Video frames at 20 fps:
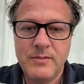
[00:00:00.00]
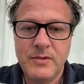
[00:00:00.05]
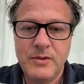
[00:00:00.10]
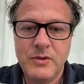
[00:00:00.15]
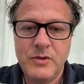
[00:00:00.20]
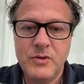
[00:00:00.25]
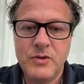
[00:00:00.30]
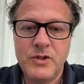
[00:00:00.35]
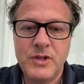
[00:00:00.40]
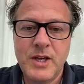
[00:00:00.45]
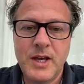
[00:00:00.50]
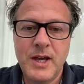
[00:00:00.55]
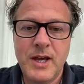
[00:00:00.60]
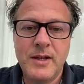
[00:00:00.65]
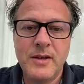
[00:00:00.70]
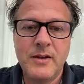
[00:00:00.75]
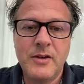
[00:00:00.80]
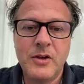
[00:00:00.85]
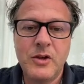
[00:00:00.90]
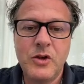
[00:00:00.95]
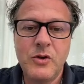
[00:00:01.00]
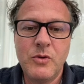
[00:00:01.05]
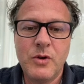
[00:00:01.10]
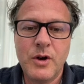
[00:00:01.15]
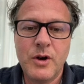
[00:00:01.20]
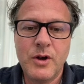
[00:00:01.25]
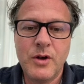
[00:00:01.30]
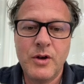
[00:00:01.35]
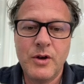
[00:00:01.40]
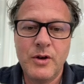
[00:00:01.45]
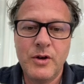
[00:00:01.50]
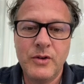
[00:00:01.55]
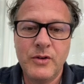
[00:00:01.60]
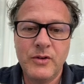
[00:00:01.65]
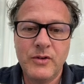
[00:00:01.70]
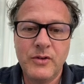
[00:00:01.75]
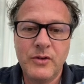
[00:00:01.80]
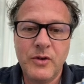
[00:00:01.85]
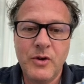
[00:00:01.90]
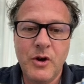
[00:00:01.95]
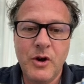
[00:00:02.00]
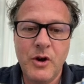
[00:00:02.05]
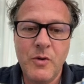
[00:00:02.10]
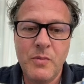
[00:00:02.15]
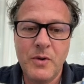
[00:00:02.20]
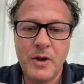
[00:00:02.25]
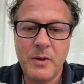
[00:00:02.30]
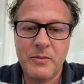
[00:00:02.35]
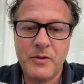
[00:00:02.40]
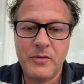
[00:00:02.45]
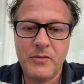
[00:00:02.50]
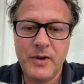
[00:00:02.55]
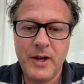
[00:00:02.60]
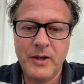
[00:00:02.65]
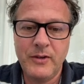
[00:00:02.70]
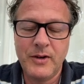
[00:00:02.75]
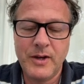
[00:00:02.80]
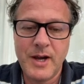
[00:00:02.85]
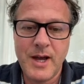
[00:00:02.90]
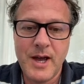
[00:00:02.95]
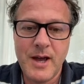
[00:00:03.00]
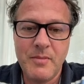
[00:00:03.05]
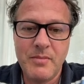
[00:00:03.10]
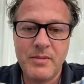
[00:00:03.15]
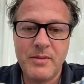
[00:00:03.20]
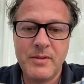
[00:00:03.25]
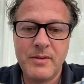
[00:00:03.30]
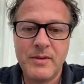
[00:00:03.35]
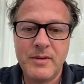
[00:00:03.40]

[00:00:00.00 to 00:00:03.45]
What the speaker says: You scan the QR code. You open up the Fectar app.